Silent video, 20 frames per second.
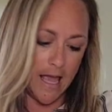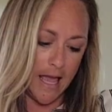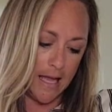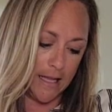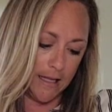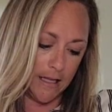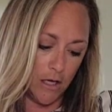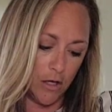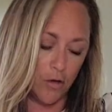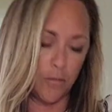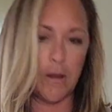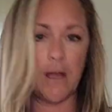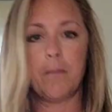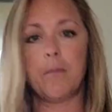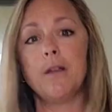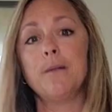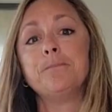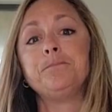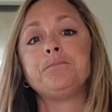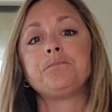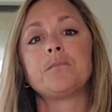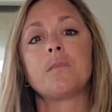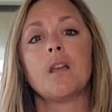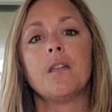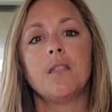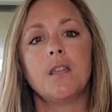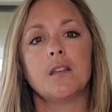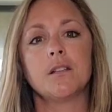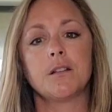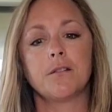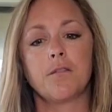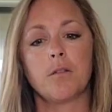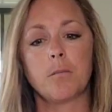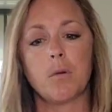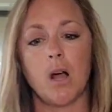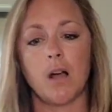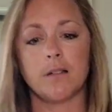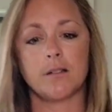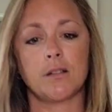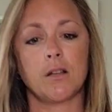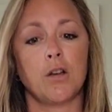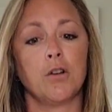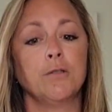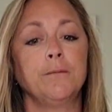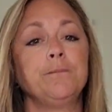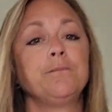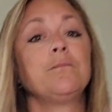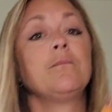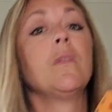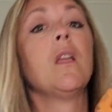LL maybe. These are from Costco.